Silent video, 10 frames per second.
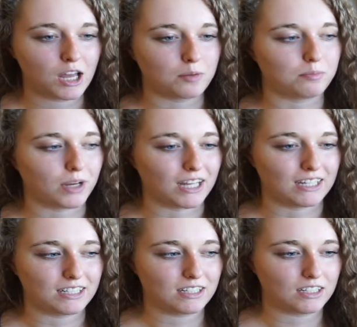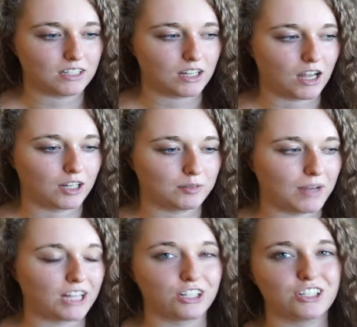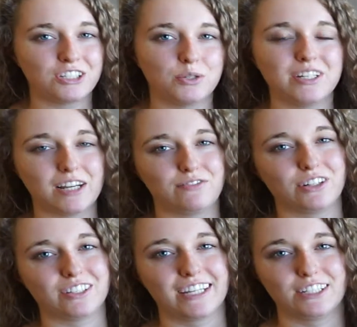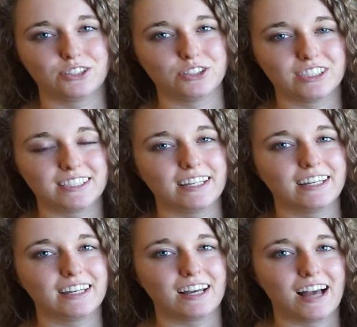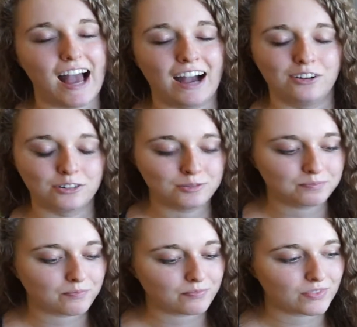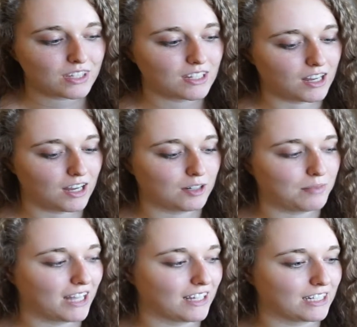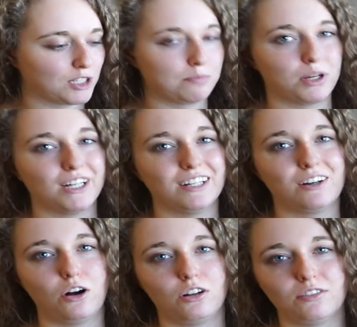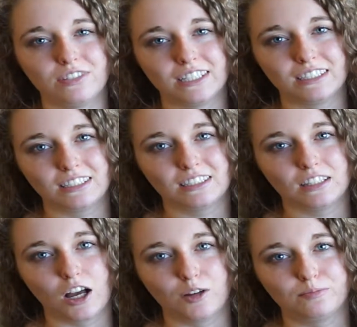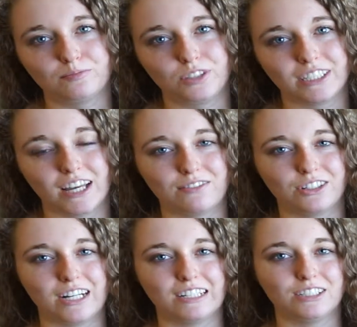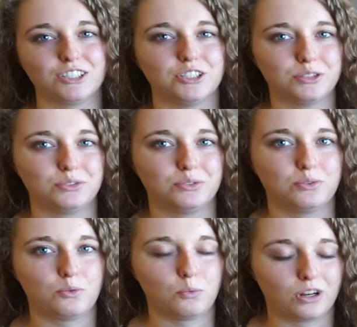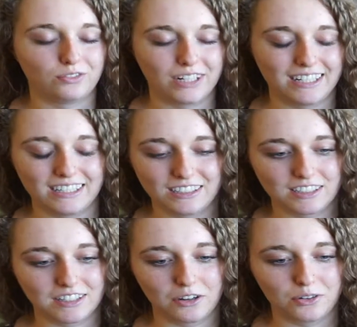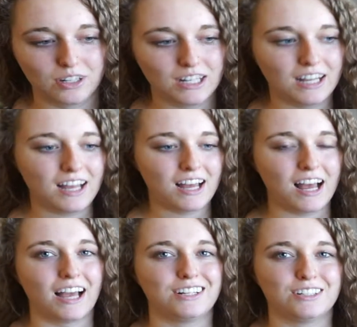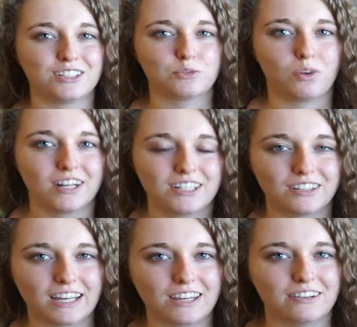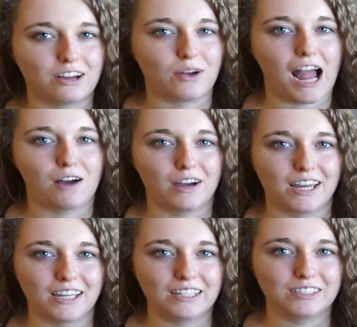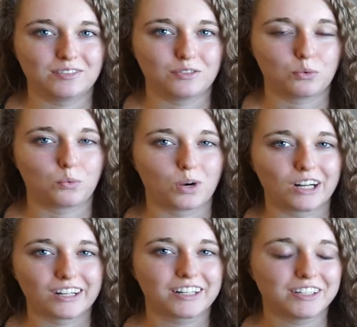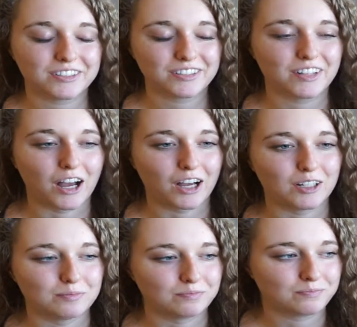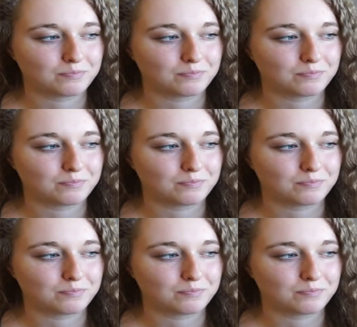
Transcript: but um, I just do it differently and you'll see how. Um, I like to put all of these um, together into one reading, so I just wanted to let you know how I work um,